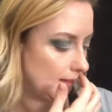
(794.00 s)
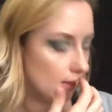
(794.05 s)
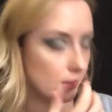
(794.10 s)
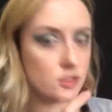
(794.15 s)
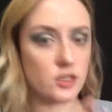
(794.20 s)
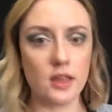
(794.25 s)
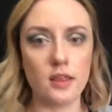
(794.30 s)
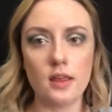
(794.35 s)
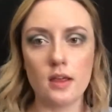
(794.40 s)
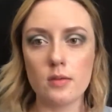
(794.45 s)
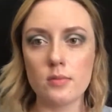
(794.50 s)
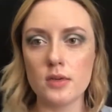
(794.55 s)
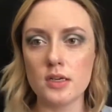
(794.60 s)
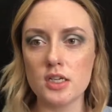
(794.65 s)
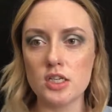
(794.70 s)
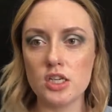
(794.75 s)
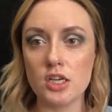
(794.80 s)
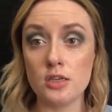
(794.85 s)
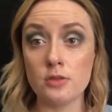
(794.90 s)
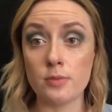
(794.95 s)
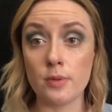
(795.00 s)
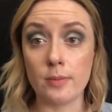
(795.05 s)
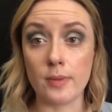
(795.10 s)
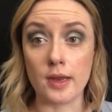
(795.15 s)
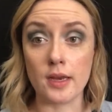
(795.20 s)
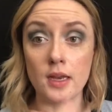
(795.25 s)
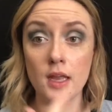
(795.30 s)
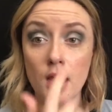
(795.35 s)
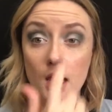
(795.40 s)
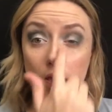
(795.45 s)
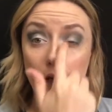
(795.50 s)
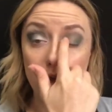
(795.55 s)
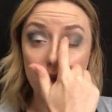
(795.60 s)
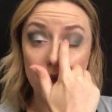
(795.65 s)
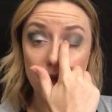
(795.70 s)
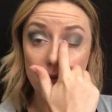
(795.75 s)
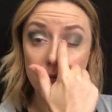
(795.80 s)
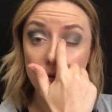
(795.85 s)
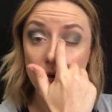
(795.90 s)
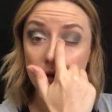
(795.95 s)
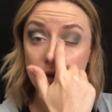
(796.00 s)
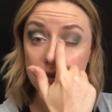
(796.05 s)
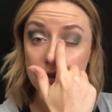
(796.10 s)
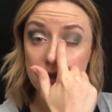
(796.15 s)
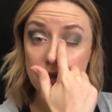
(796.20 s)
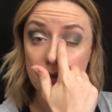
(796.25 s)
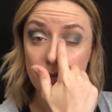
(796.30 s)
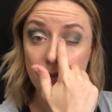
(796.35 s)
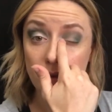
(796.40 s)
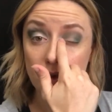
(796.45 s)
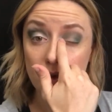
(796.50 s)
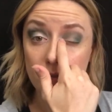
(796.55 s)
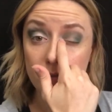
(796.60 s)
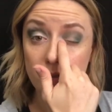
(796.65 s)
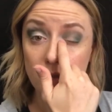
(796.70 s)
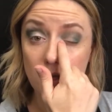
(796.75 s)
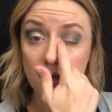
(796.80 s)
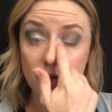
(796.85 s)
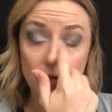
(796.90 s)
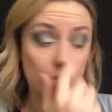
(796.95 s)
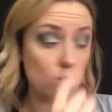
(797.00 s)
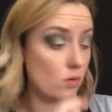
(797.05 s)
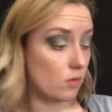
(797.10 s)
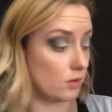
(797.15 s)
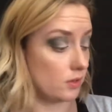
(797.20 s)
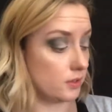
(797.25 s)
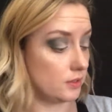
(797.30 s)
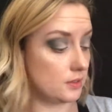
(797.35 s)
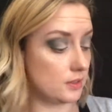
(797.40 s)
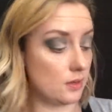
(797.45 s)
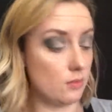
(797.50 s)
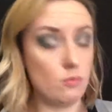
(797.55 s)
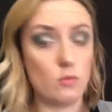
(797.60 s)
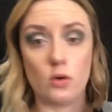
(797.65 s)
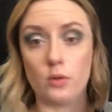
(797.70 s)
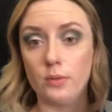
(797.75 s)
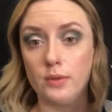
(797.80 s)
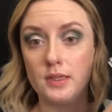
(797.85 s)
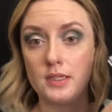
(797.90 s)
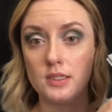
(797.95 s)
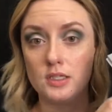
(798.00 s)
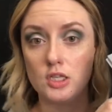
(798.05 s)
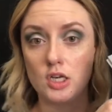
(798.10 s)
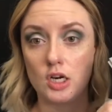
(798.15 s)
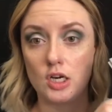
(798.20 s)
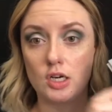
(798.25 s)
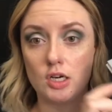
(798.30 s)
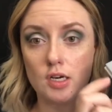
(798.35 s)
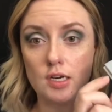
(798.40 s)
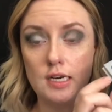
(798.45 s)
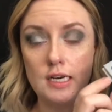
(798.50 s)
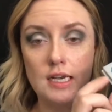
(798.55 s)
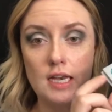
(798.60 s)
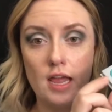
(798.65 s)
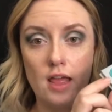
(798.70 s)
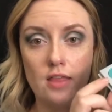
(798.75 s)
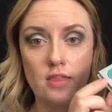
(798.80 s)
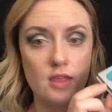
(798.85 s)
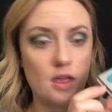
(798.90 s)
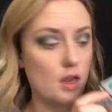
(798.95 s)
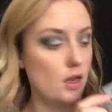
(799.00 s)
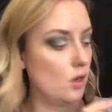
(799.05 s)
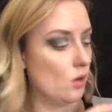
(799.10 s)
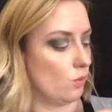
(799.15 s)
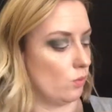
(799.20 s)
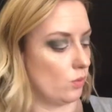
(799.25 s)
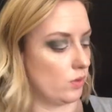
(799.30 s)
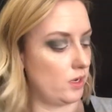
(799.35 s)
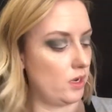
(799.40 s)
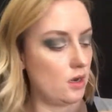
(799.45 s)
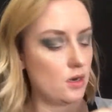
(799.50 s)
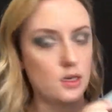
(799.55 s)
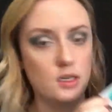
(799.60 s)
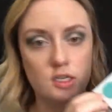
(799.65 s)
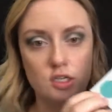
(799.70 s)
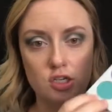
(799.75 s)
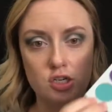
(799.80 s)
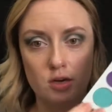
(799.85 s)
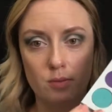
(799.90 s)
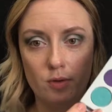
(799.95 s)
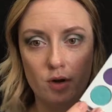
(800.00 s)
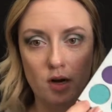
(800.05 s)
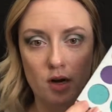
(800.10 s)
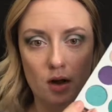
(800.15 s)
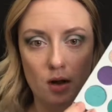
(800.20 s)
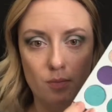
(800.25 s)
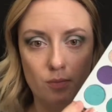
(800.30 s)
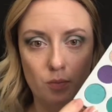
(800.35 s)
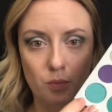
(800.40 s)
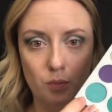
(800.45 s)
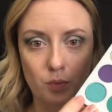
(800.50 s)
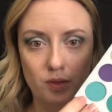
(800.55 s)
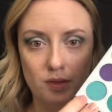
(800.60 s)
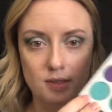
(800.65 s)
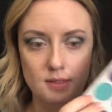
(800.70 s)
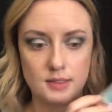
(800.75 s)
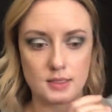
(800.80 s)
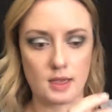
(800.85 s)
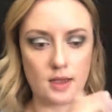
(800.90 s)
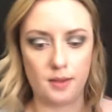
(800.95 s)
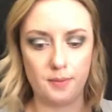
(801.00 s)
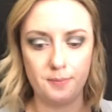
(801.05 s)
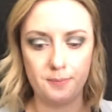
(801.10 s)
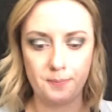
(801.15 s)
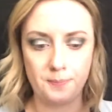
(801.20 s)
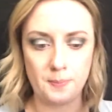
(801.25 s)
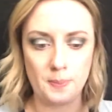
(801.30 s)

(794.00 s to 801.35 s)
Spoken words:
Actually, I think I'm gonna change my mind. I think I'm gonna deepen up the inner corner some more with this dark green, and then we are gonna shimmer it up with this guy,